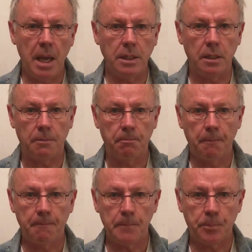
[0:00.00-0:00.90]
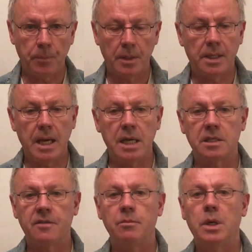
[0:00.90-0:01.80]
Pendulum, The
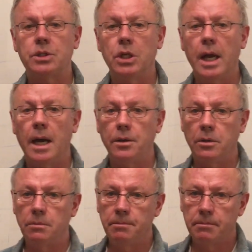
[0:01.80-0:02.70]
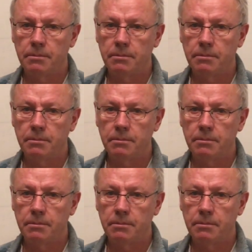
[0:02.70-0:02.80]
Cask of Amontillado,